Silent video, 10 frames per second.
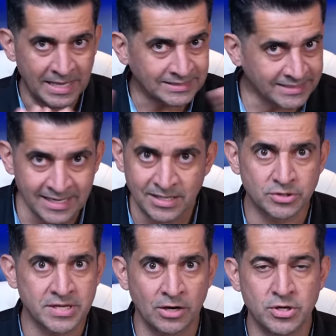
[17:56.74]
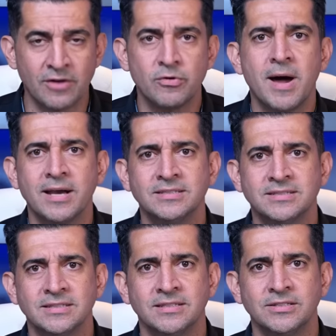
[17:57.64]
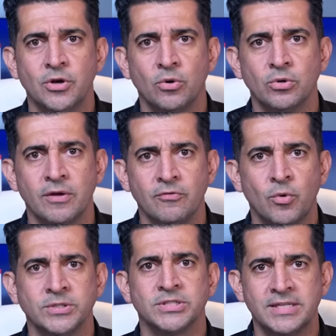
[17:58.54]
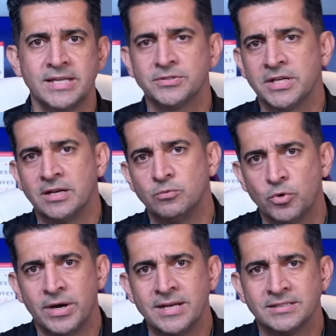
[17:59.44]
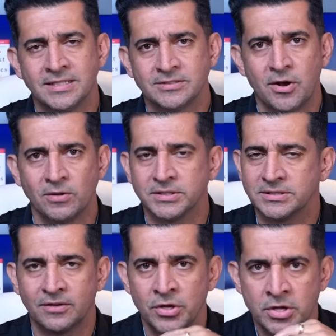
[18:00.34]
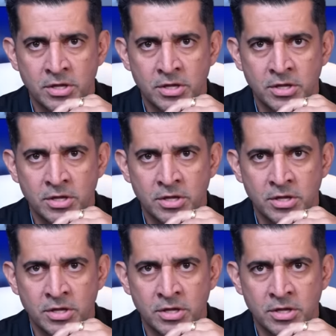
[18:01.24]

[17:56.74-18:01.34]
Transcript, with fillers: not sitting here telling you everybody's, uh, you know, everyone's guilty and we're innocent and all this stuff.